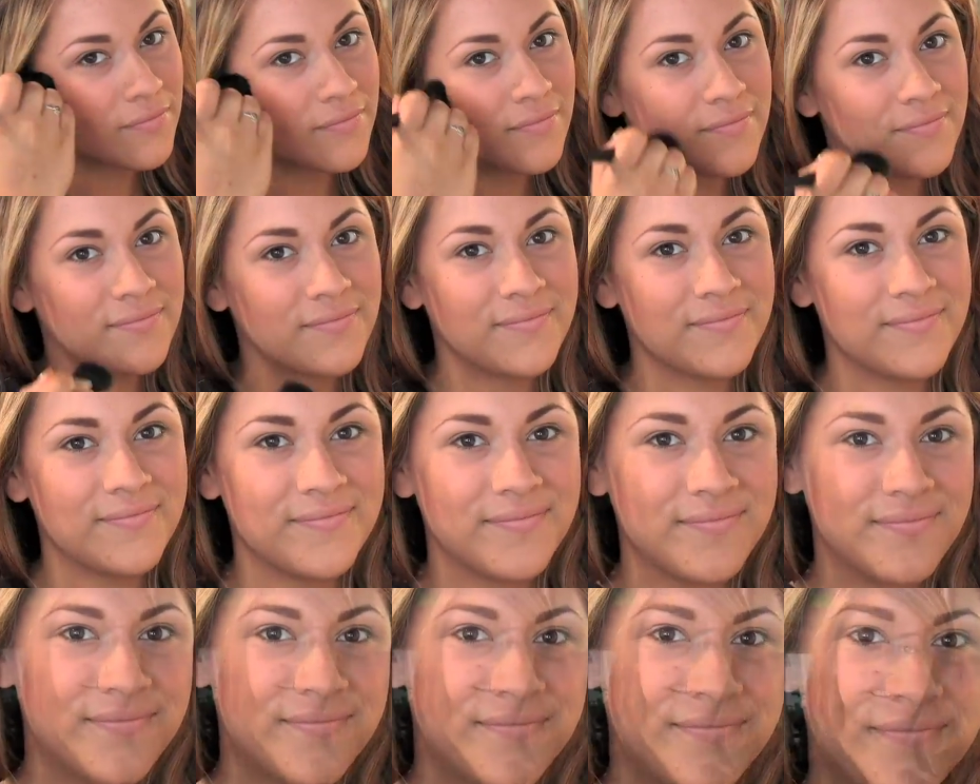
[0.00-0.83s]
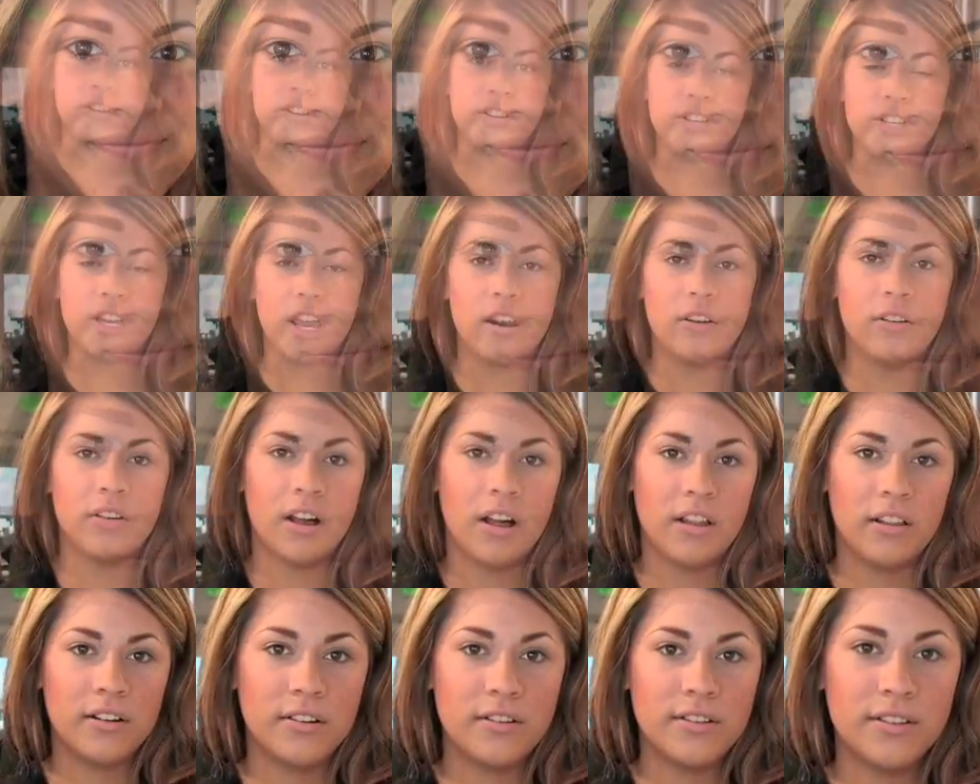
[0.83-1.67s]
Now we're going to start on your shadow
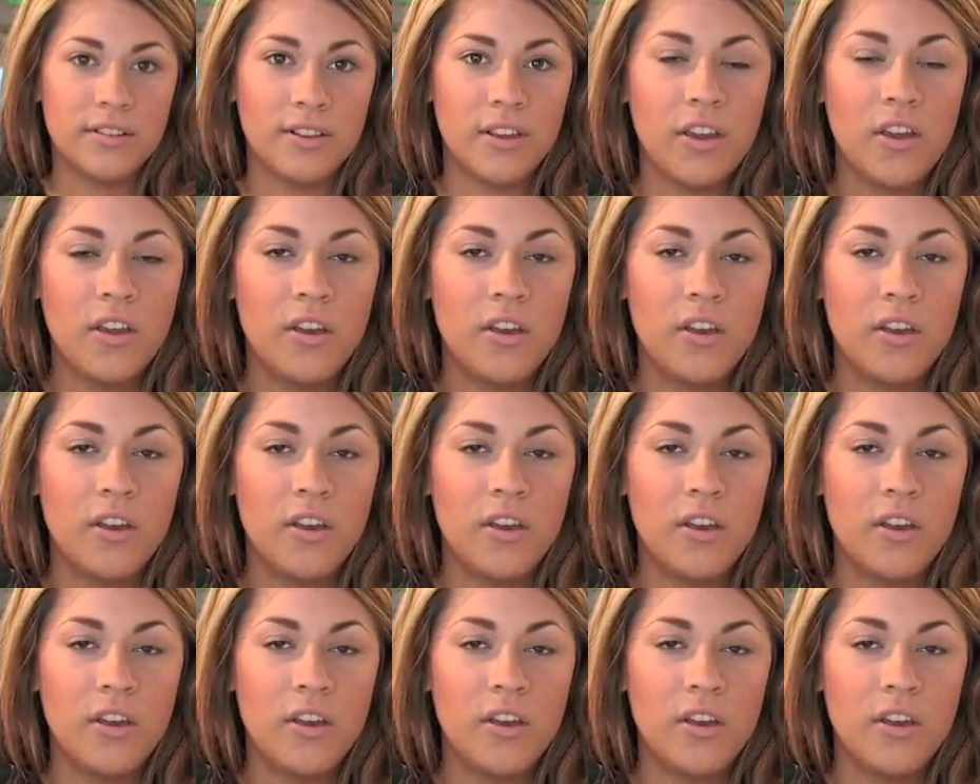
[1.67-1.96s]
colors.